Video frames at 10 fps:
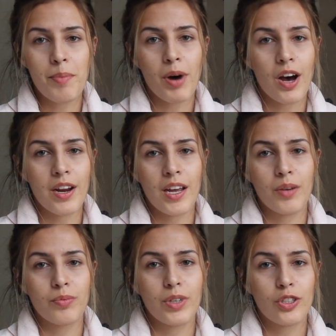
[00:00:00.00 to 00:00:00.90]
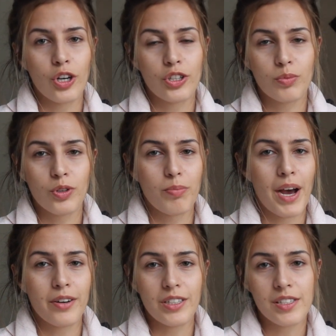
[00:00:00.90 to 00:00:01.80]
I bought a rechargeable
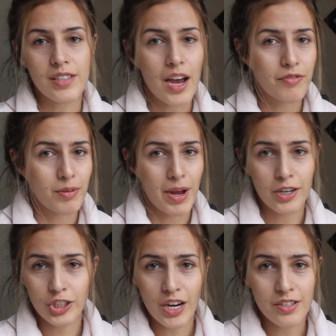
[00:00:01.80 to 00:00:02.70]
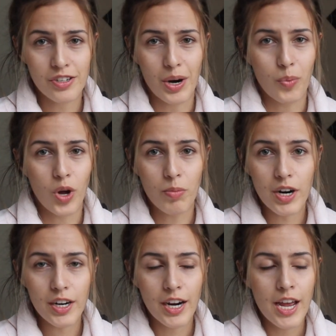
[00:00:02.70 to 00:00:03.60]
battery set from Energizer at
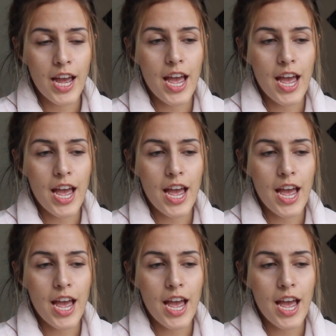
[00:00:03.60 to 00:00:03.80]
Walmart,